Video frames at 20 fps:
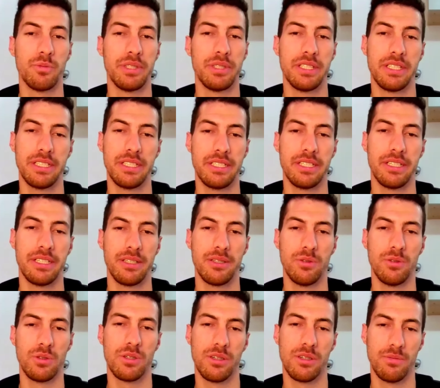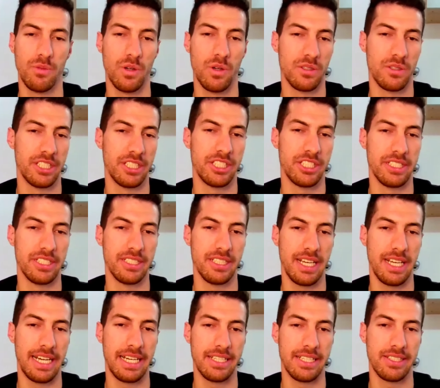will be Luka Modric's
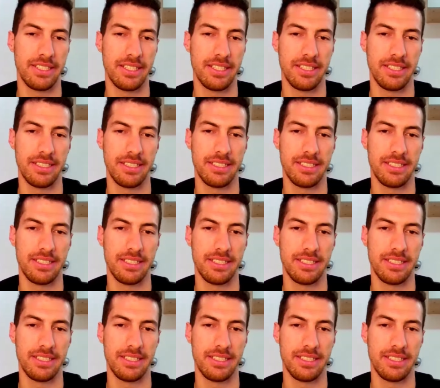last